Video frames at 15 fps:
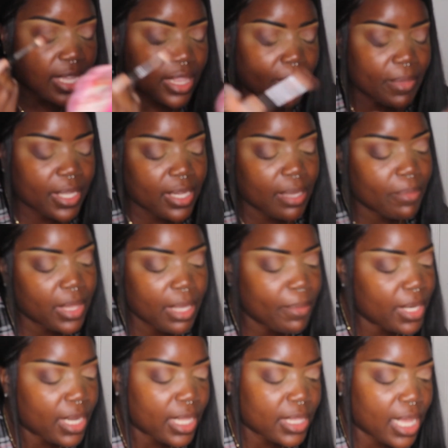Let me
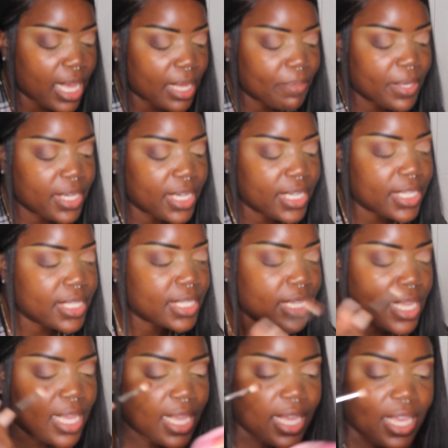not lie, because,
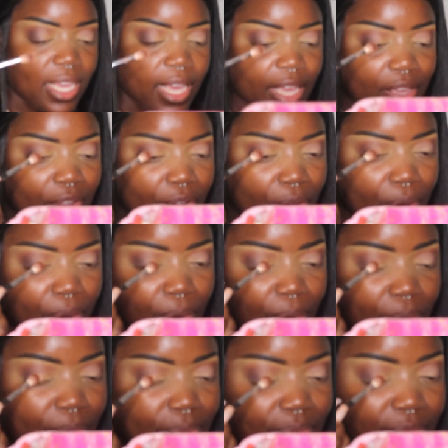you know,